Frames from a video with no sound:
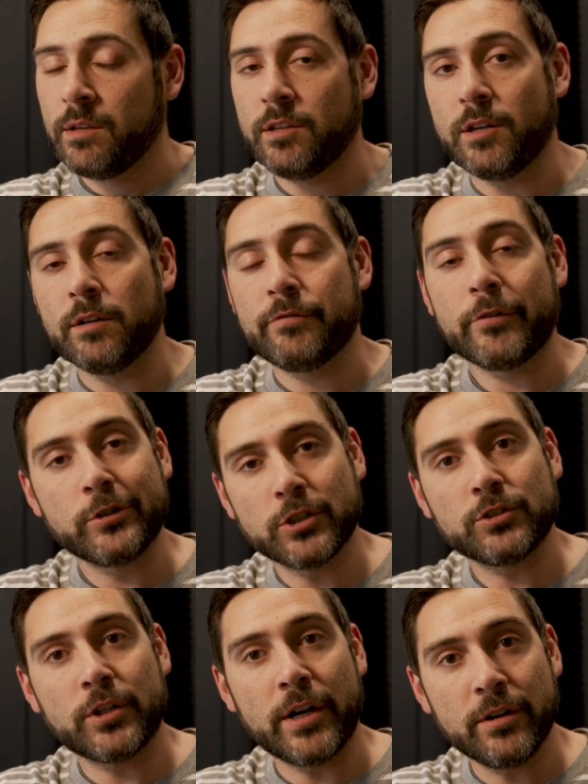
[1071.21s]
If you're
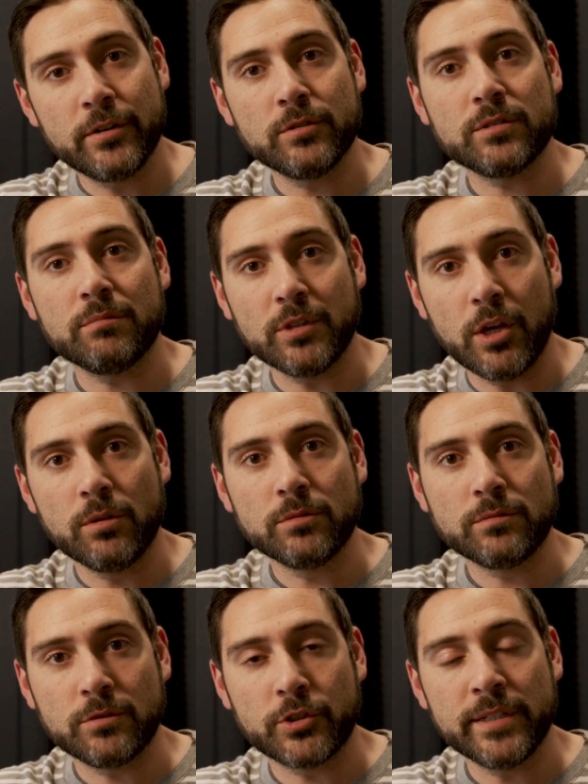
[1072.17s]
just trying to do some
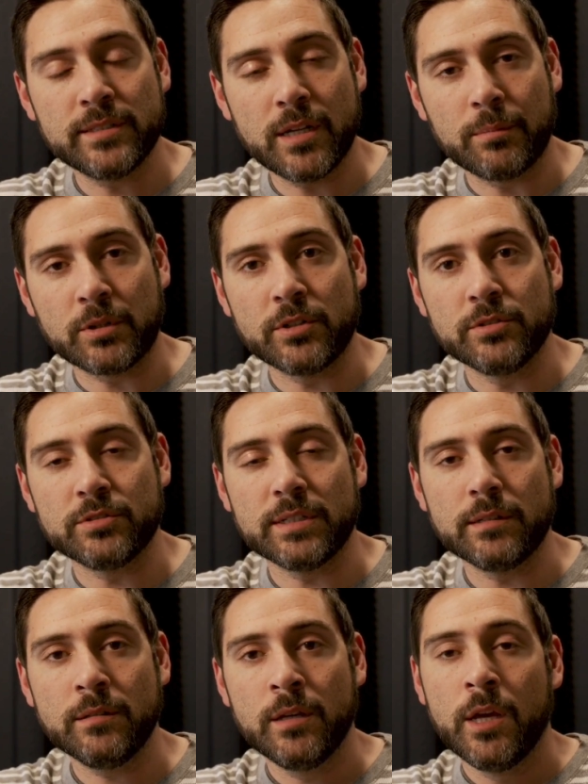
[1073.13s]
low treetop
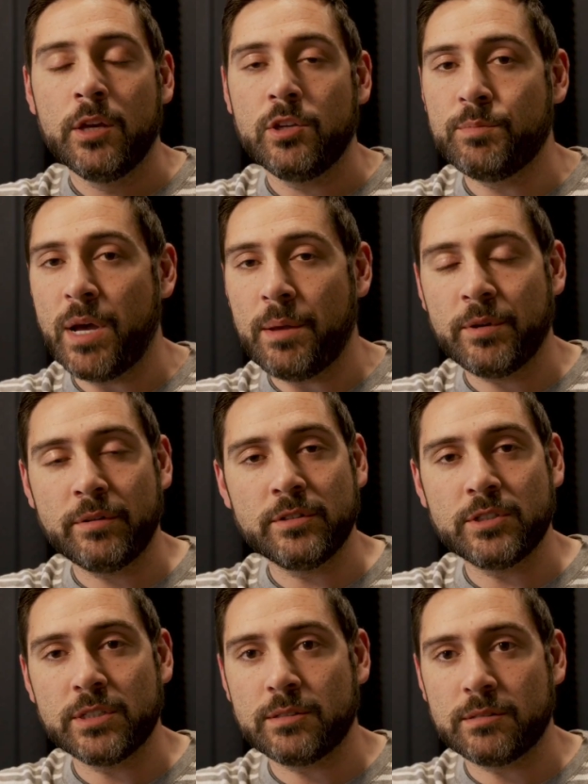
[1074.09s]
cruising, you might be able
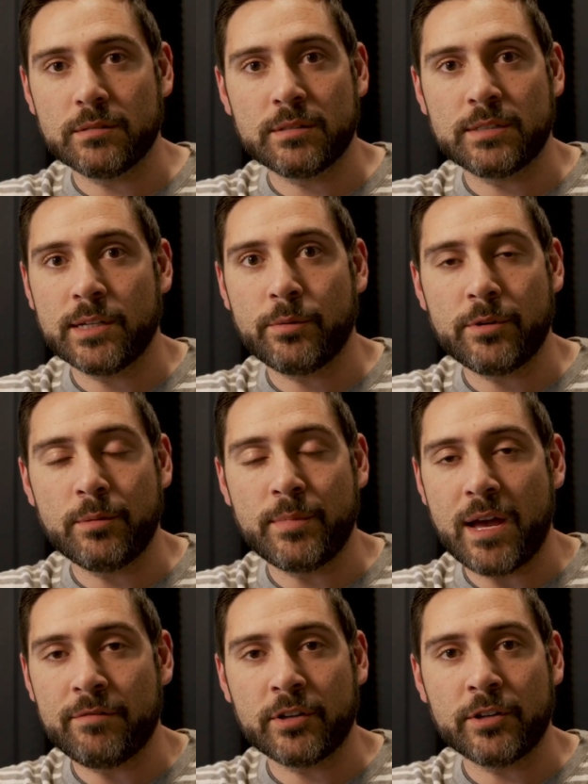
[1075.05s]
to just stick with your
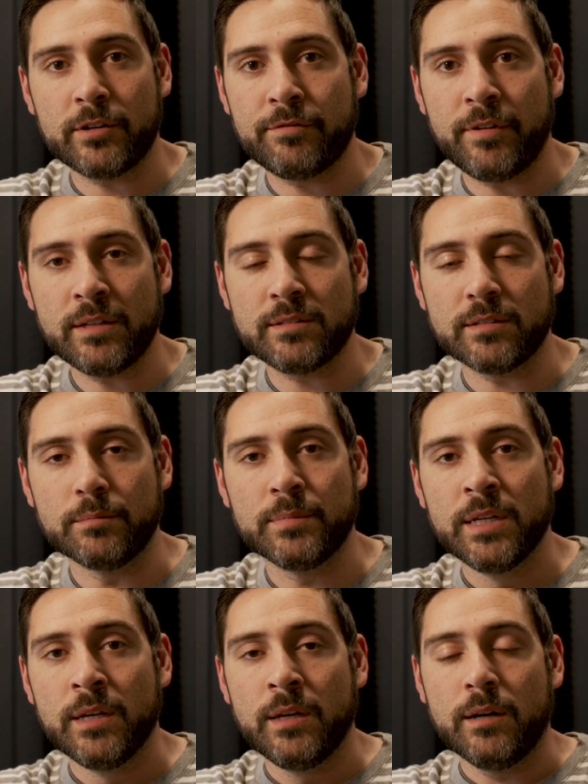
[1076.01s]
Mavic or your
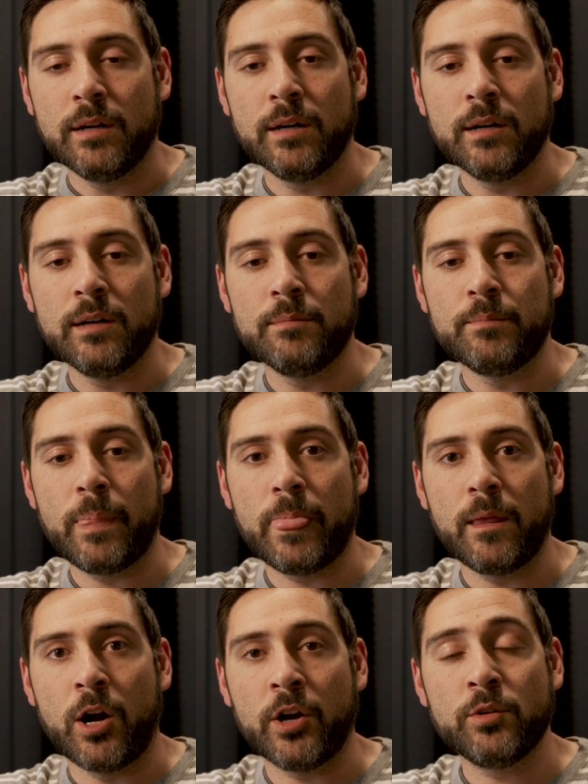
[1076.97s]
Phantom.
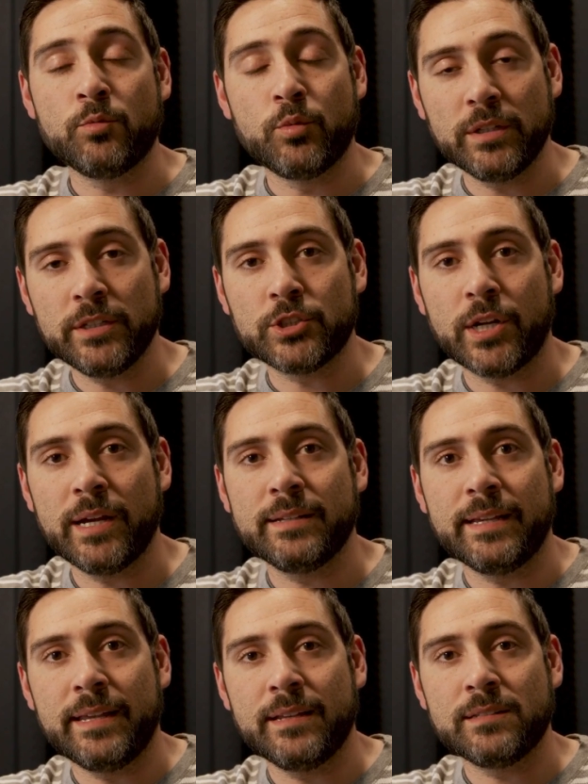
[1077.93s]
Are you really trying
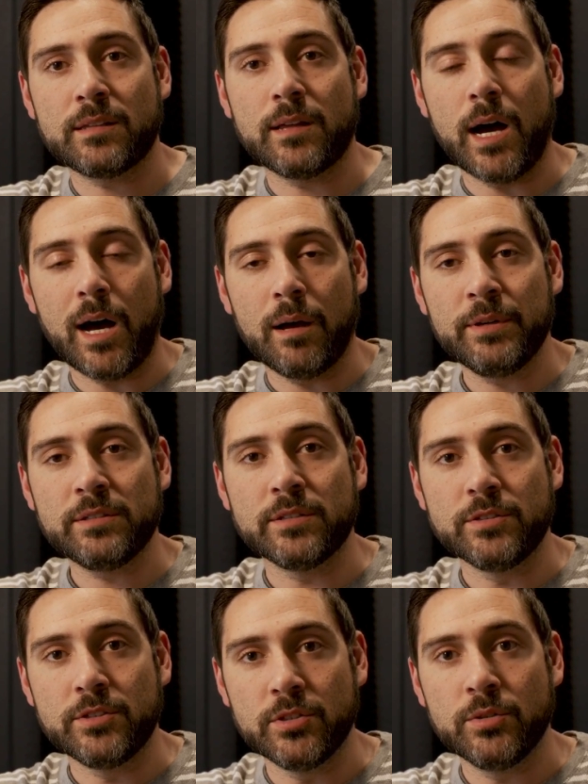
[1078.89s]
to get into the hobby
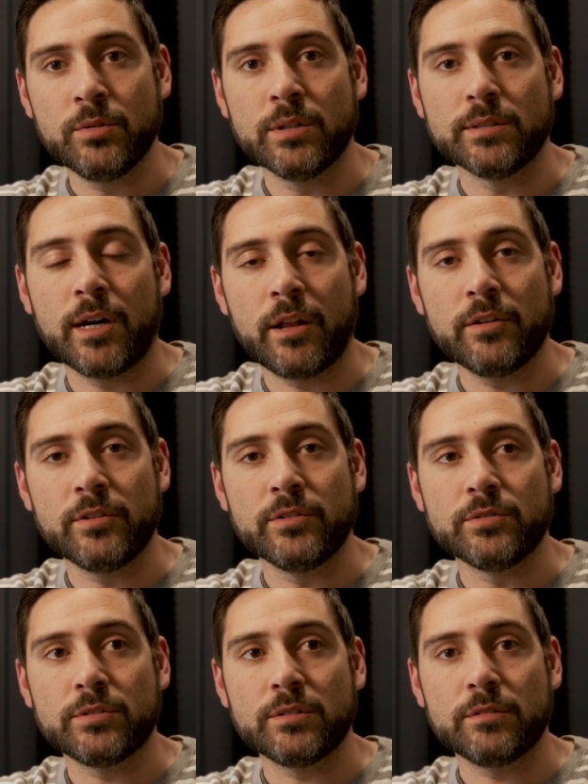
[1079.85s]
to do a lot of
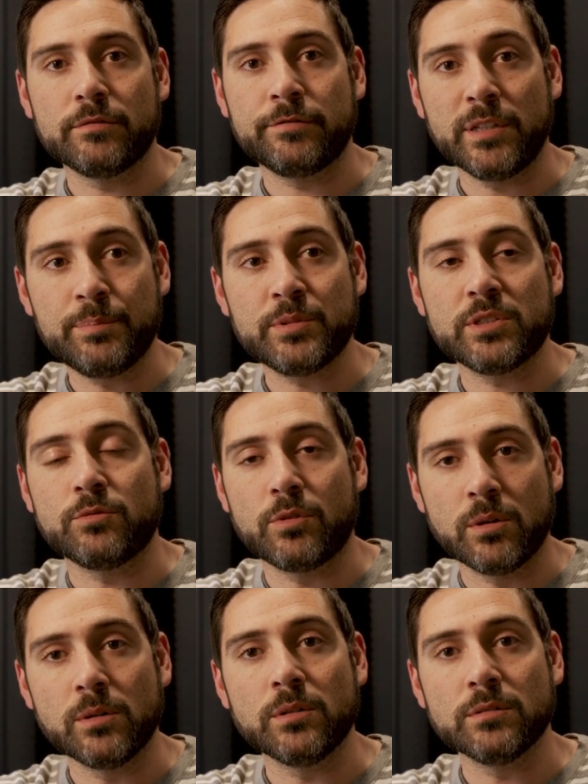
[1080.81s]
those flips and
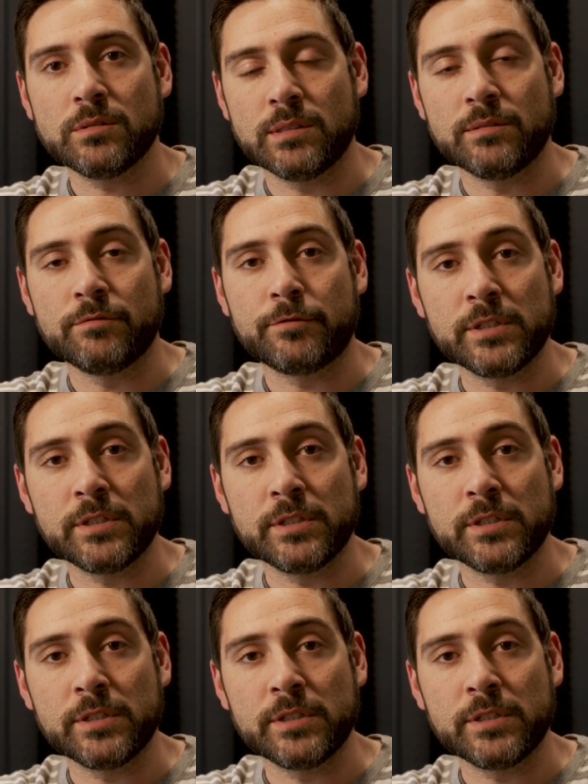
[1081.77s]
rolls and